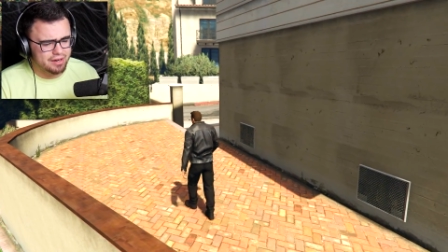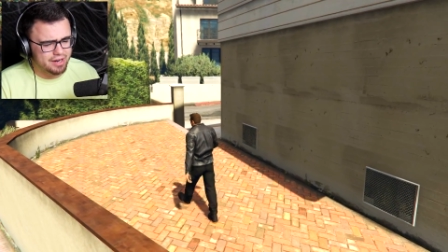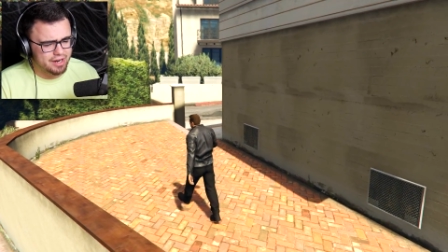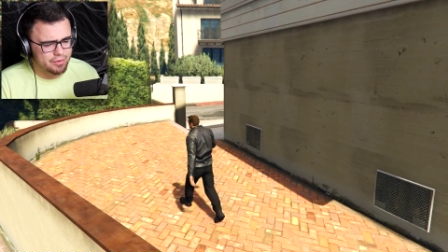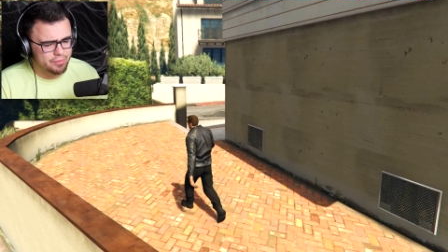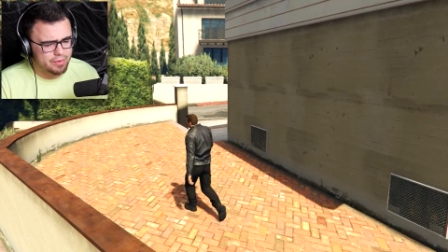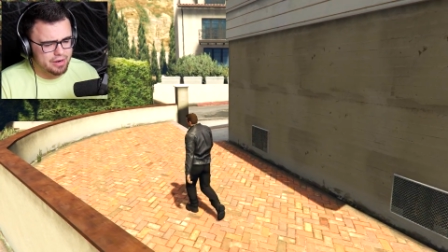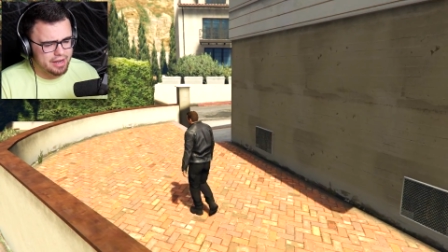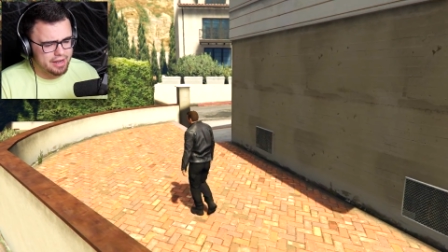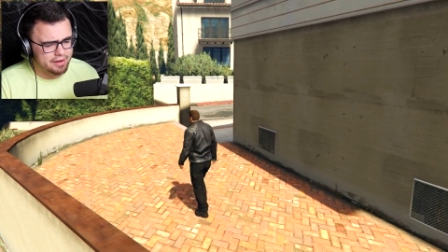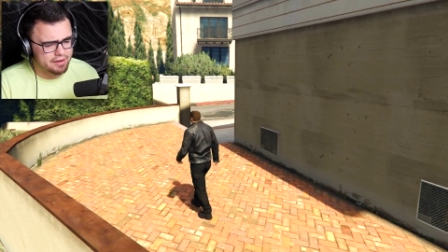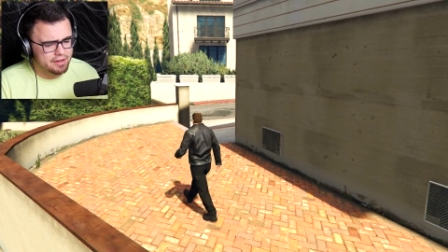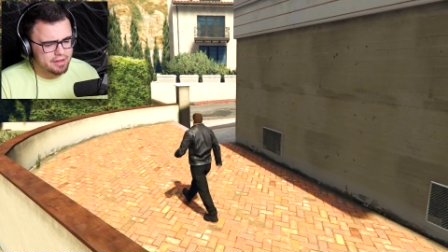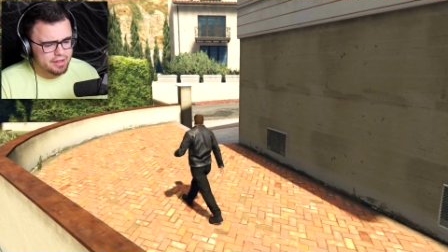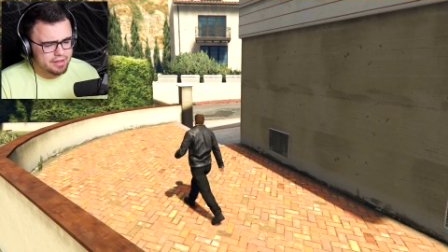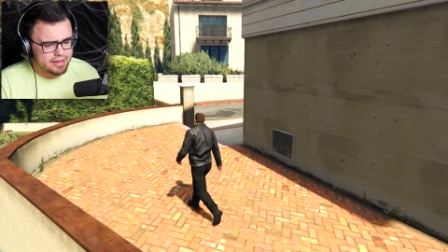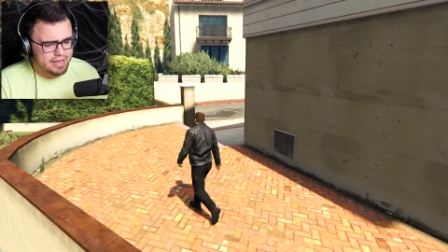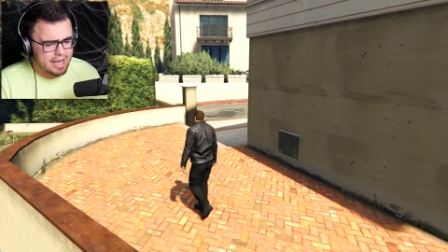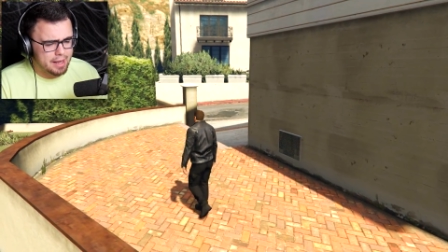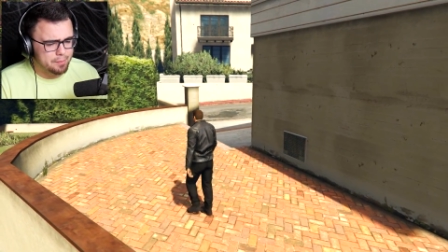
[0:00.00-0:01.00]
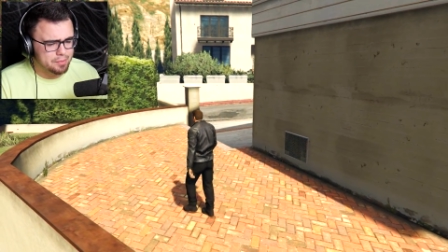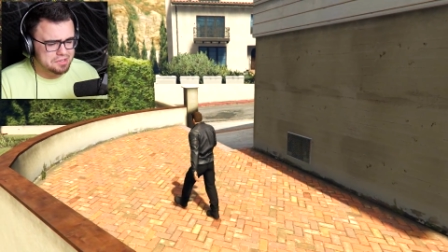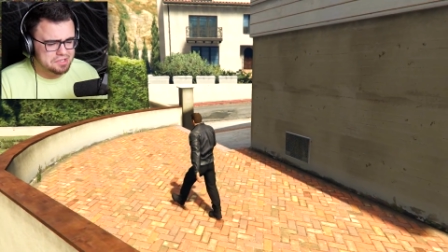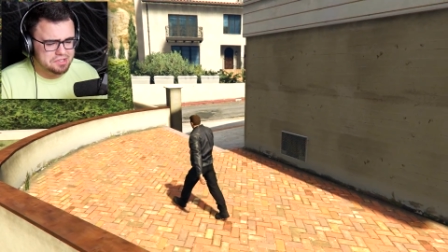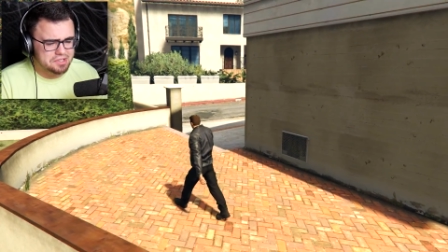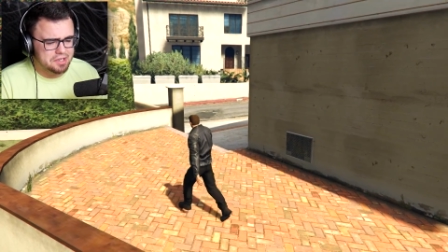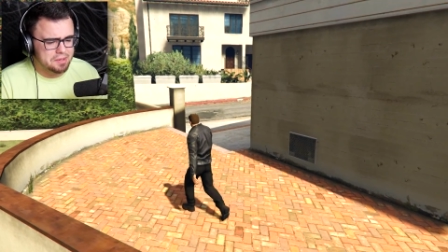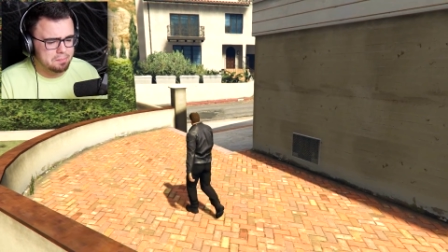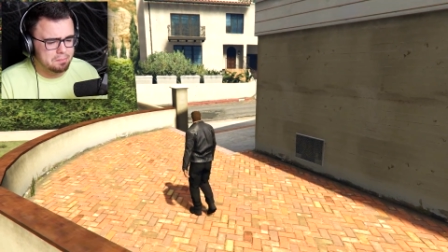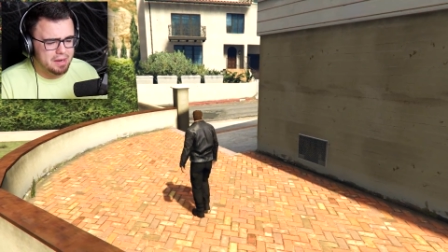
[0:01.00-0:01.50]
All right. Yeah, but
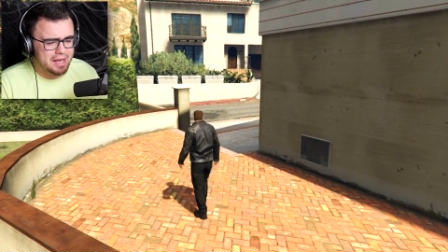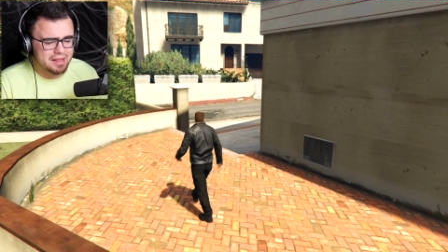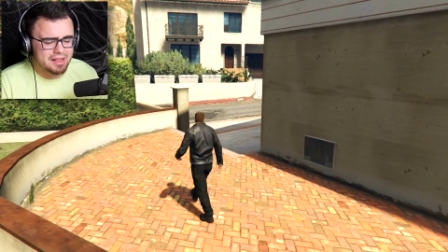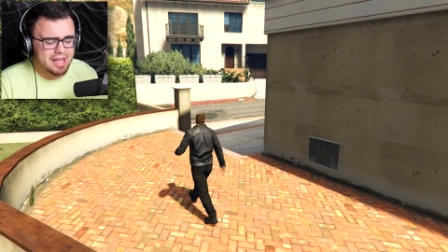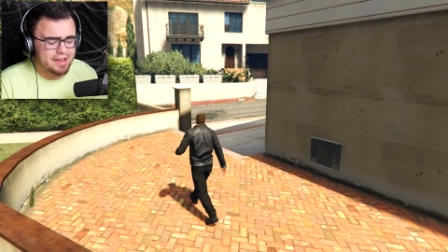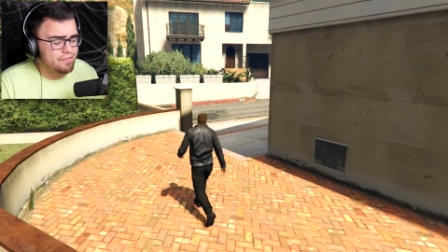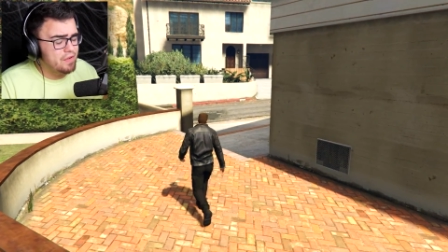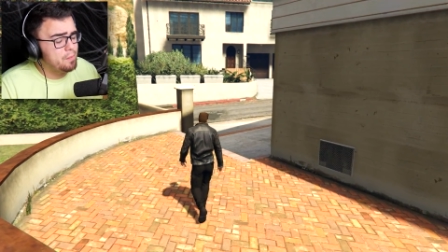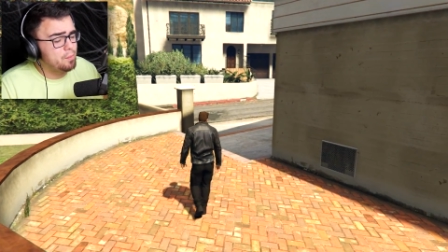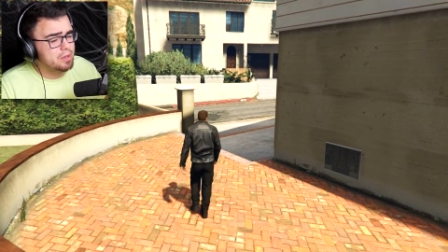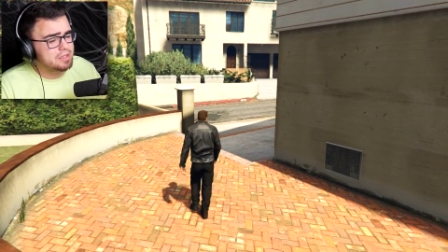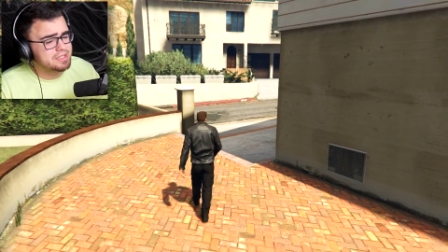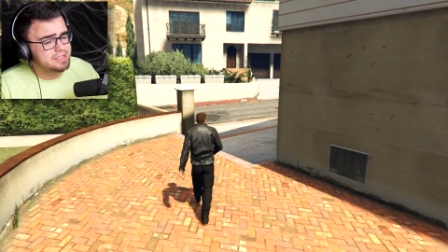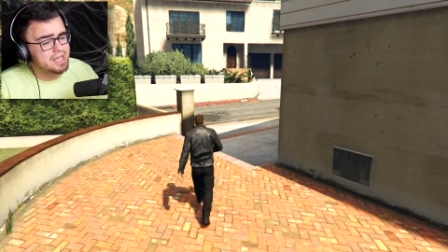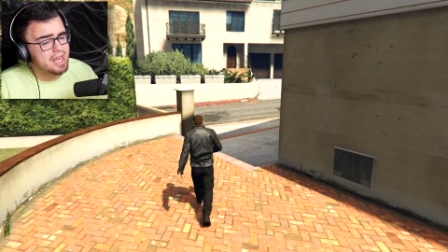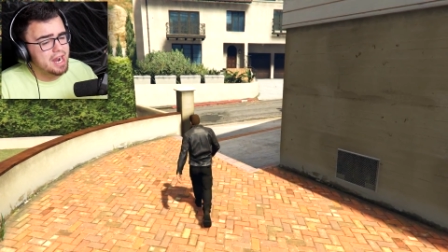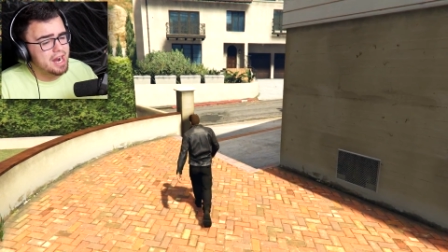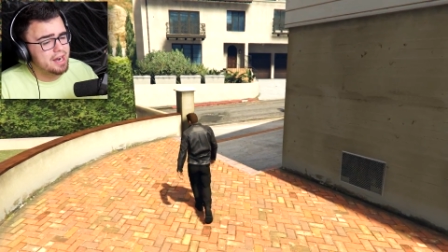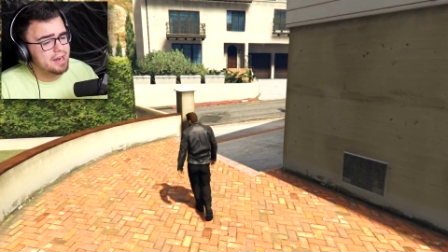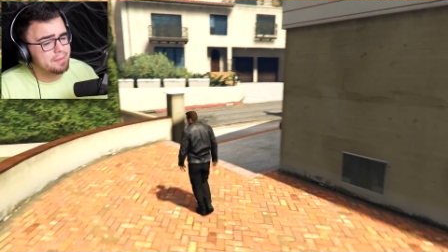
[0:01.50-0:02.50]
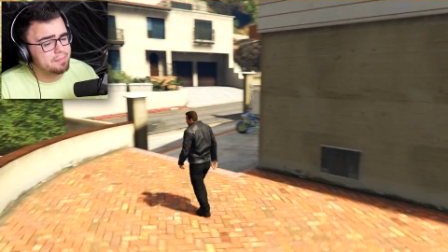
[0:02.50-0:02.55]
see, my life, I'm retired.